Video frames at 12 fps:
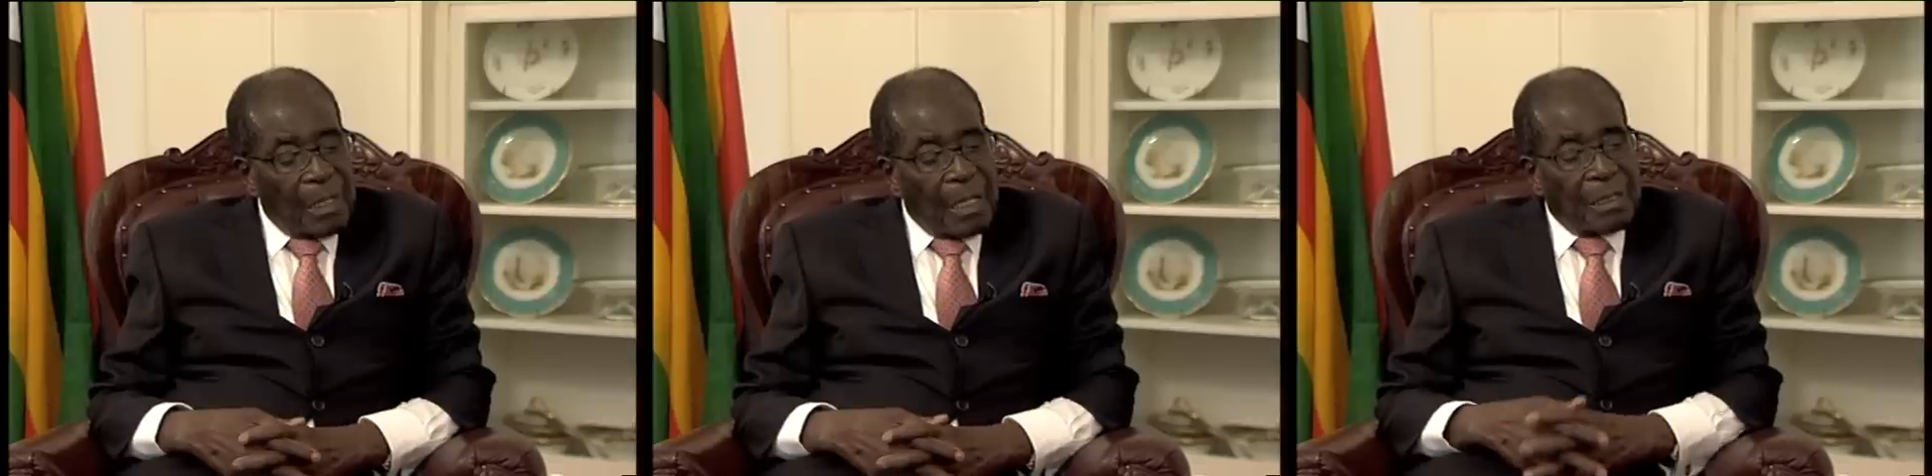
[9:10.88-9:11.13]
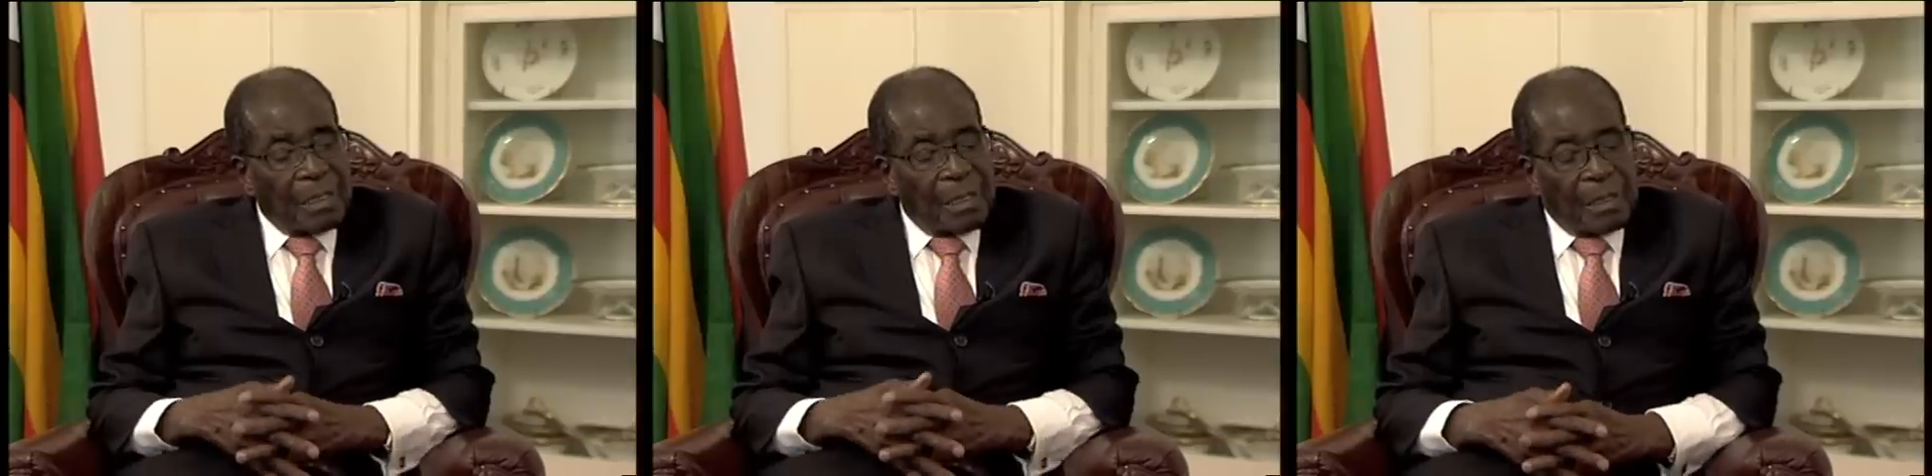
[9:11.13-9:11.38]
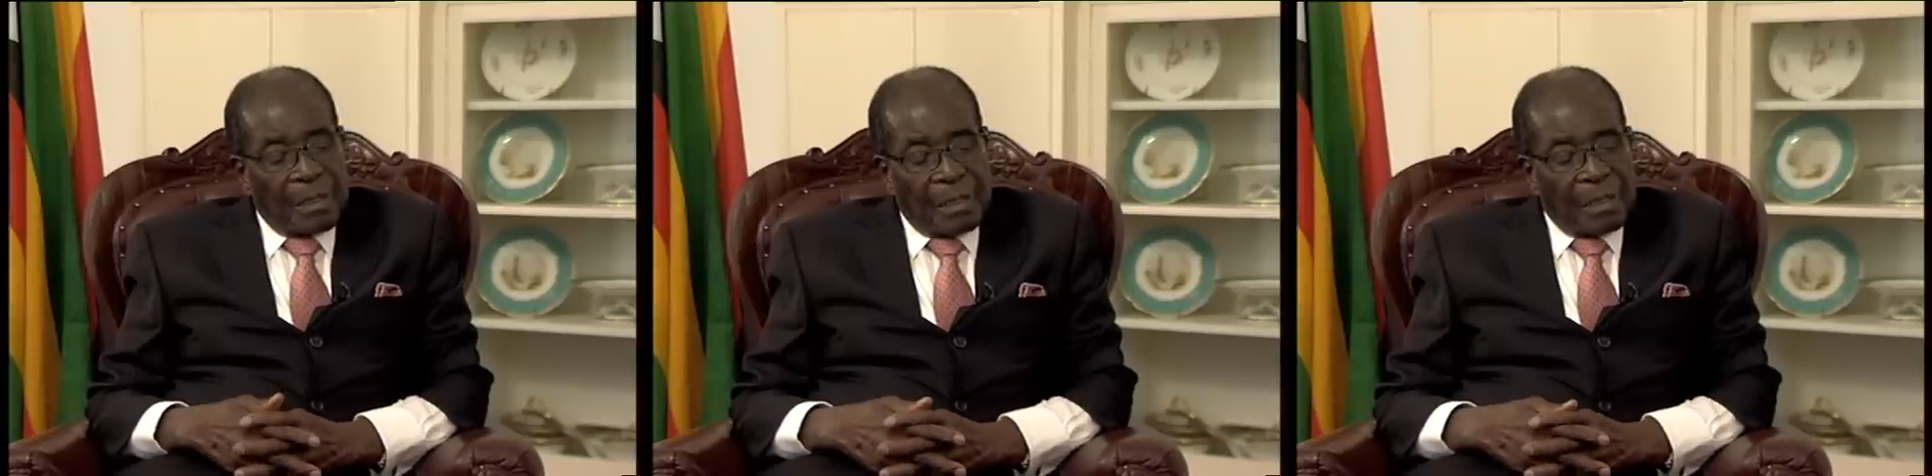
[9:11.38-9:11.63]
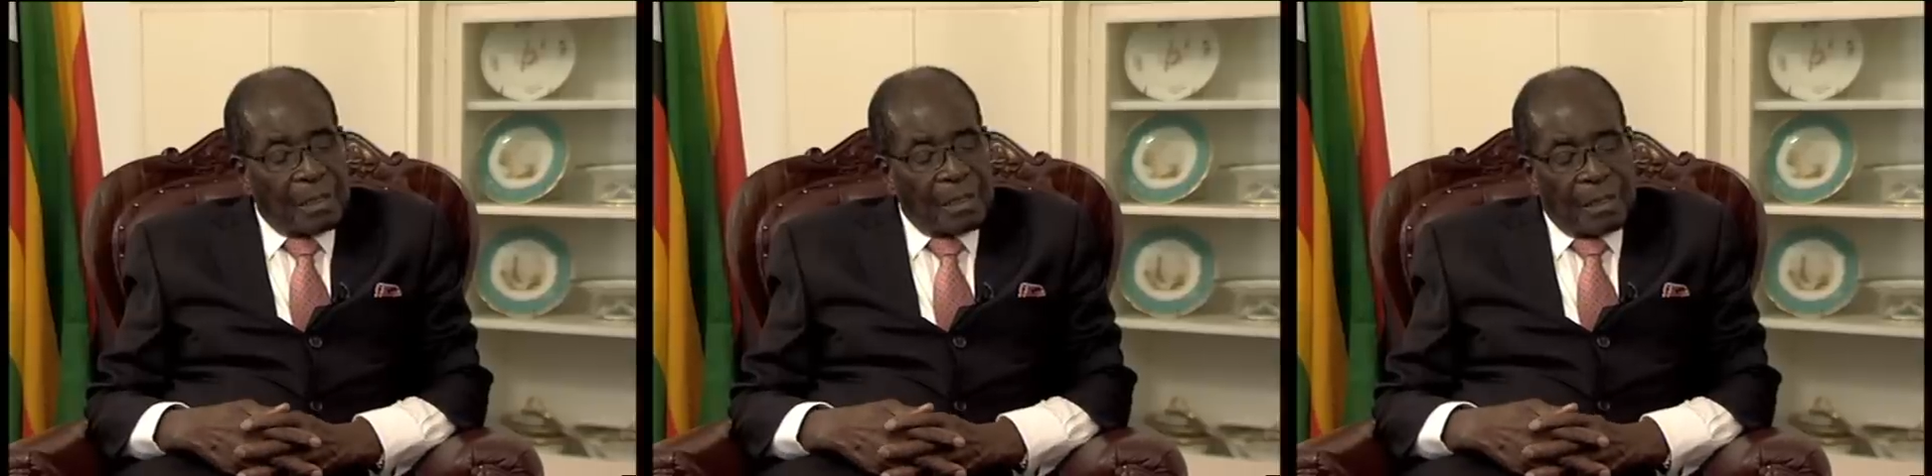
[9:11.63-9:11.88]
And
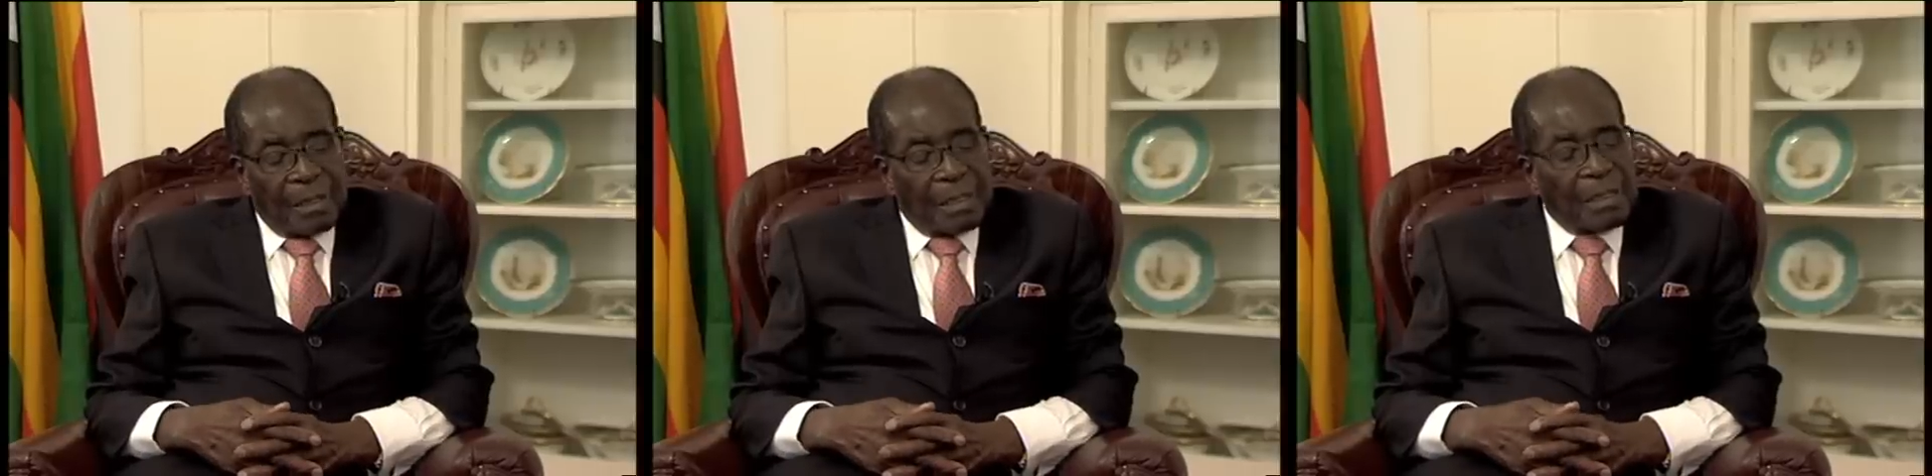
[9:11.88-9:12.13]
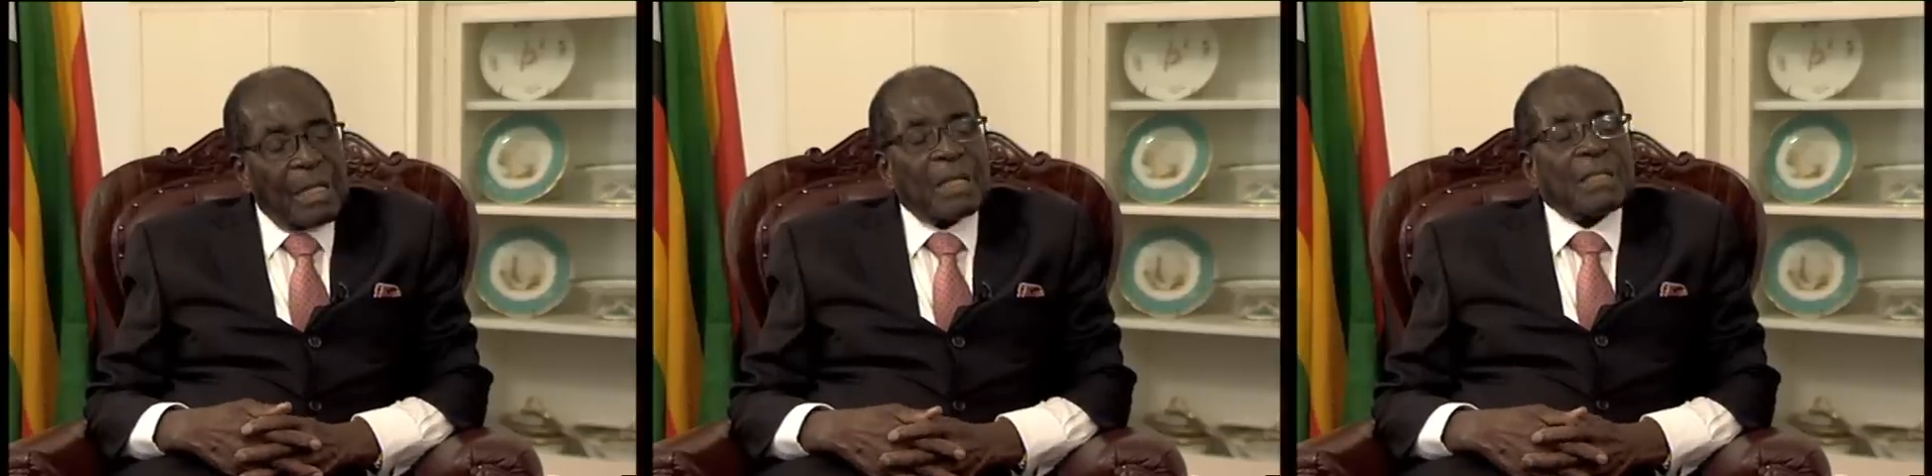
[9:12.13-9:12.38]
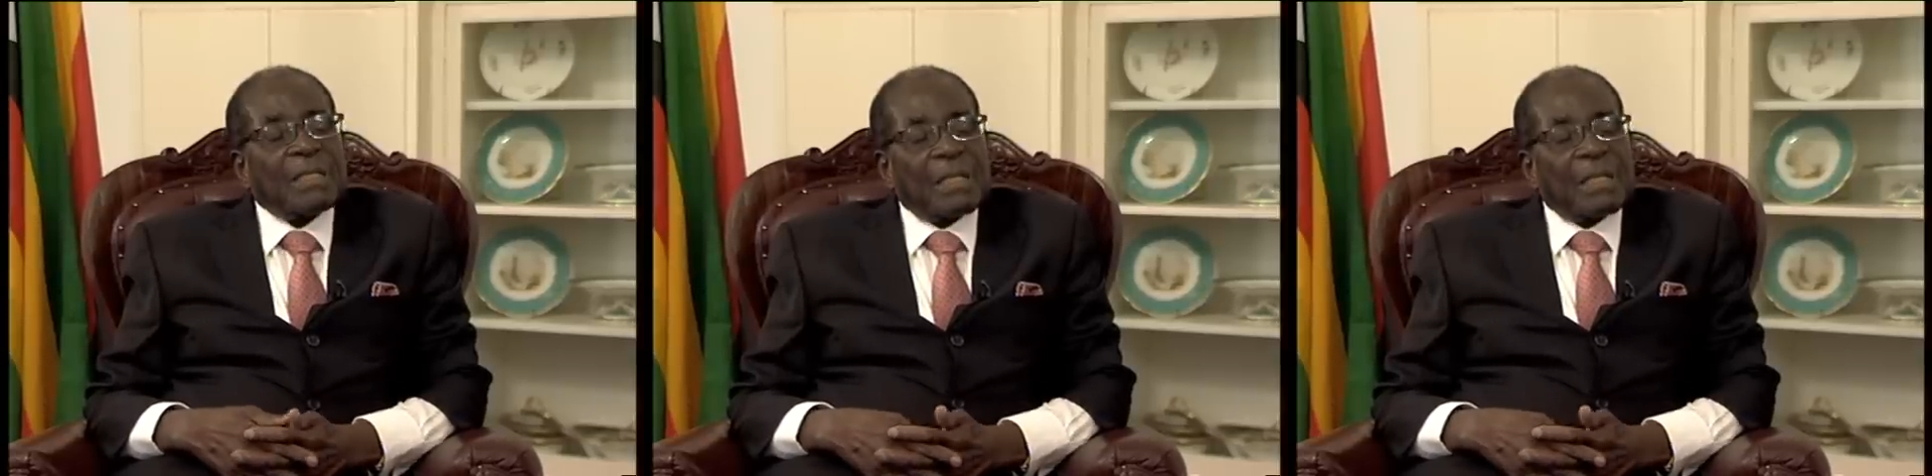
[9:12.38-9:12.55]
it's high